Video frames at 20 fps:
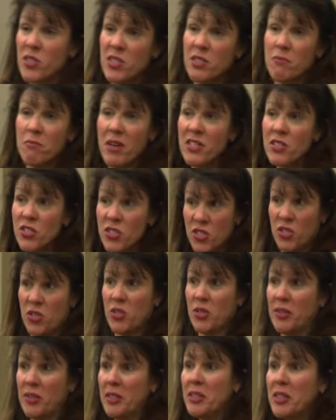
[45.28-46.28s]

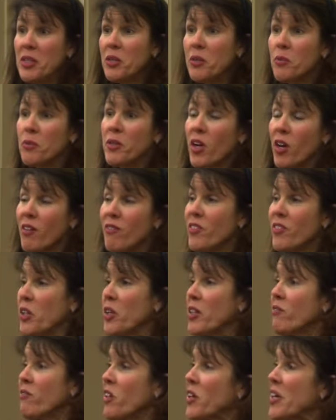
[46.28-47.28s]
semester. We are
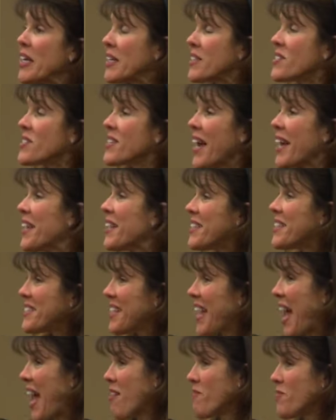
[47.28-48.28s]
very, very excited
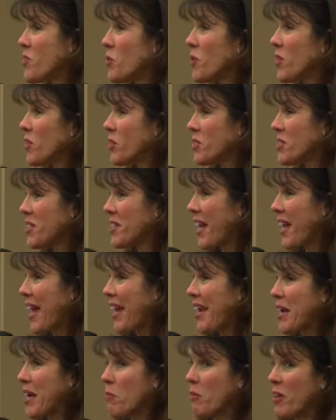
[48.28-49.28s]
to have you here
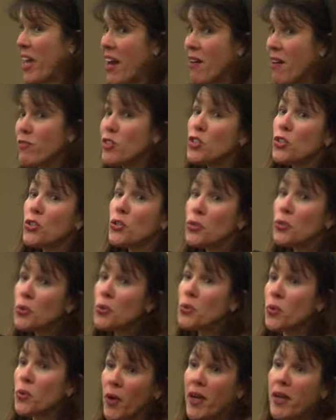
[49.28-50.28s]
today, and we have
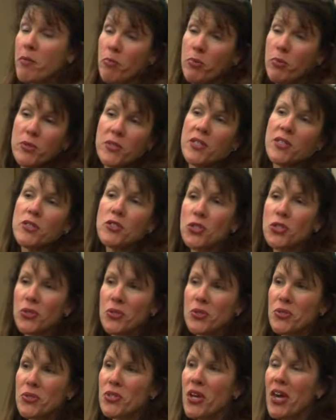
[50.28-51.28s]
two great
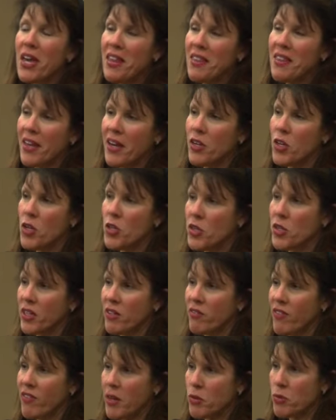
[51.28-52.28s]
presenters that I know you're
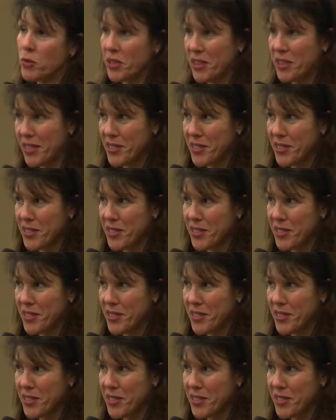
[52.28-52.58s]
going to find really